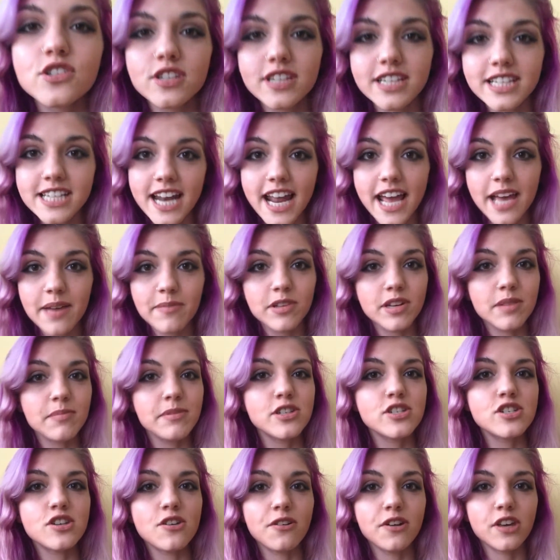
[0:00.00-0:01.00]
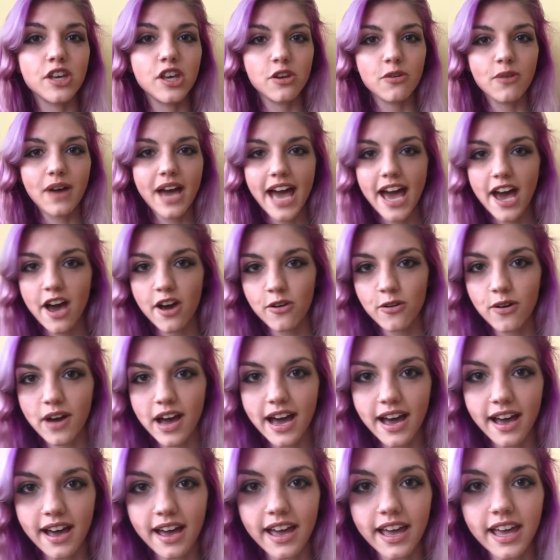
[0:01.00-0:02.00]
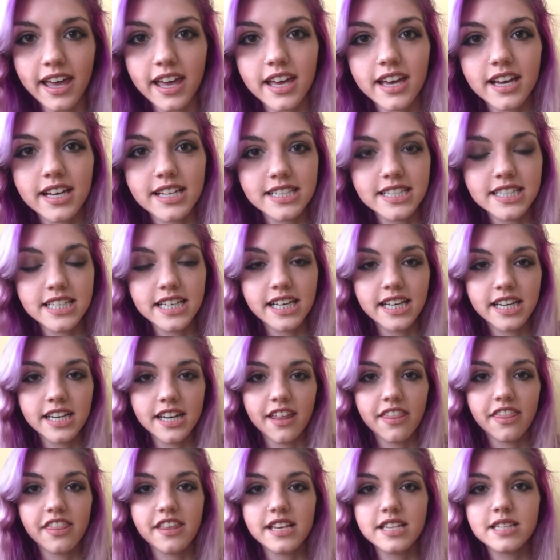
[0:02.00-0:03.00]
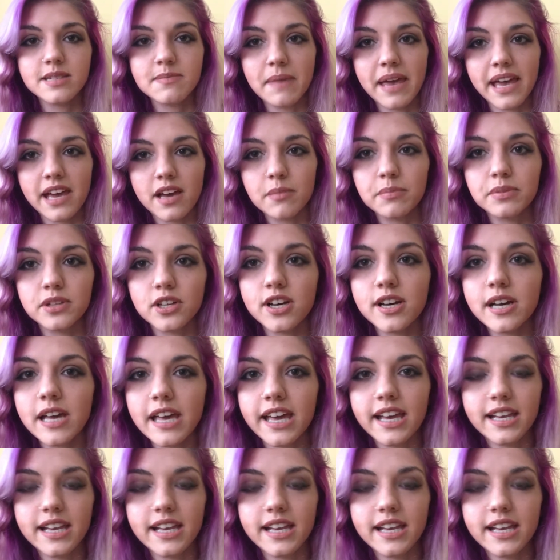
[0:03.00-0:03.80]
Today I'm going to be showing you how I did this makeup look.